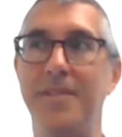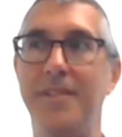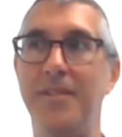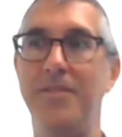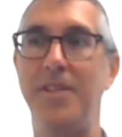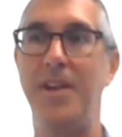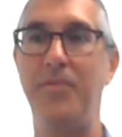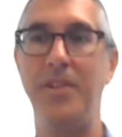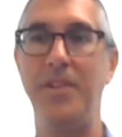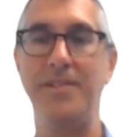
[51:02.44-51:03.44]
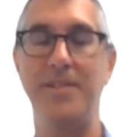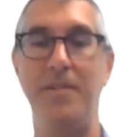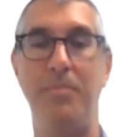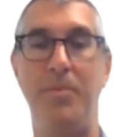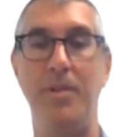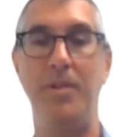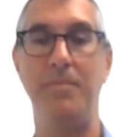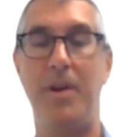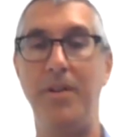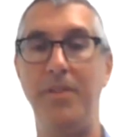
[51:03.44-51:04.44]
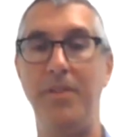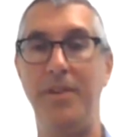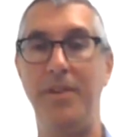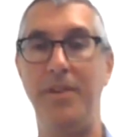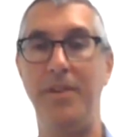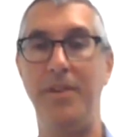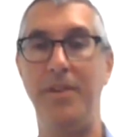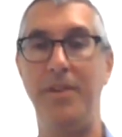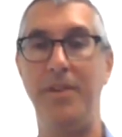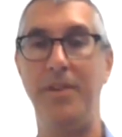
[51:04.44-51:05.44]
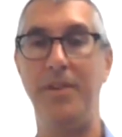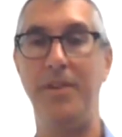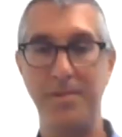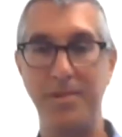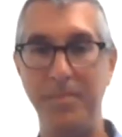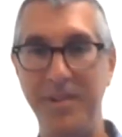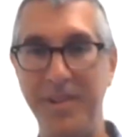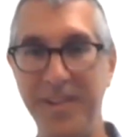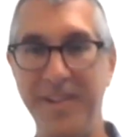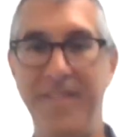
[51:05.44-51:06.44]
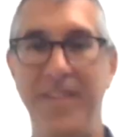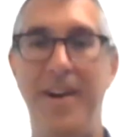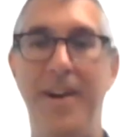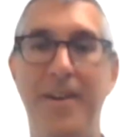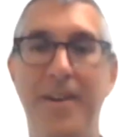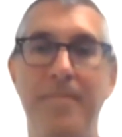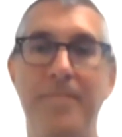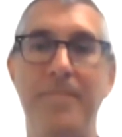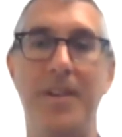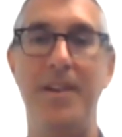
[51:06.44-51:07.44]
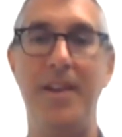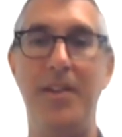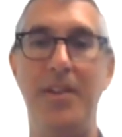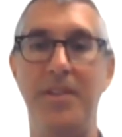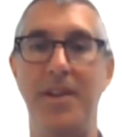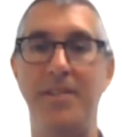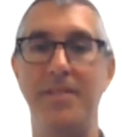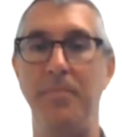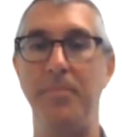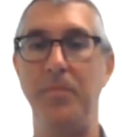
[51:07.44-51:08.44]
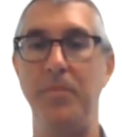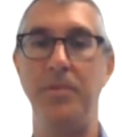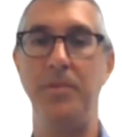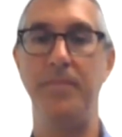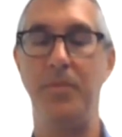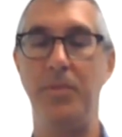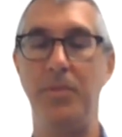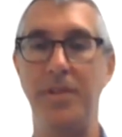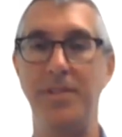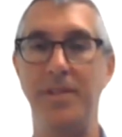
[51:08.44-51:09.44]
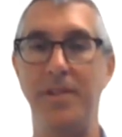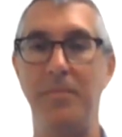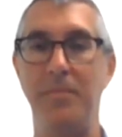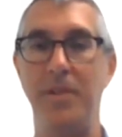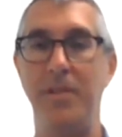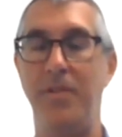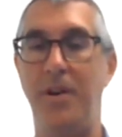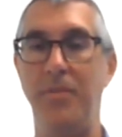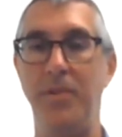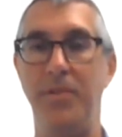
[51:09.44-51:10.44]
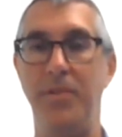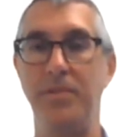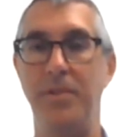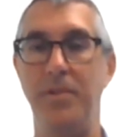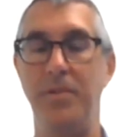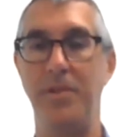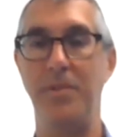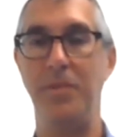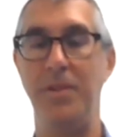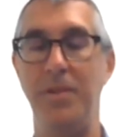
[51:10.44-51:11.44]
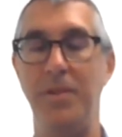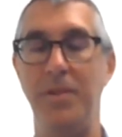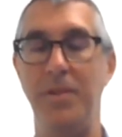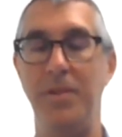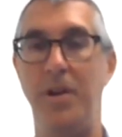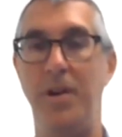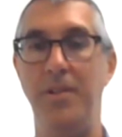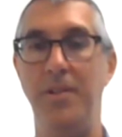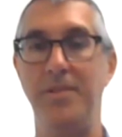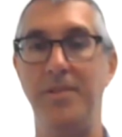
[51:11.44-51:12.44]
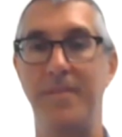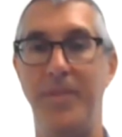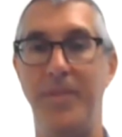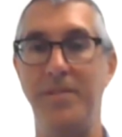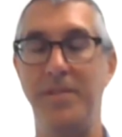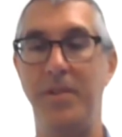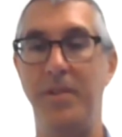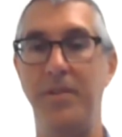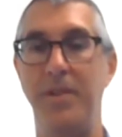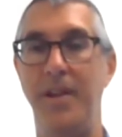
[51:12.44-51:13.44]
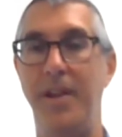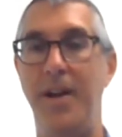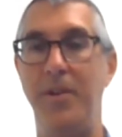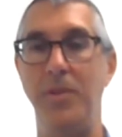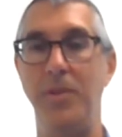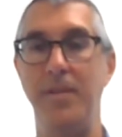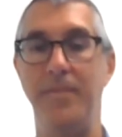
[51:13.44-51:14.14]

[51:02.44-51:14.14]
you know, definitely that's an important part of the that ecosystem. Um, and I think that's something we'll we'll continue to be involved with those local communities as well as as they're looking at how do we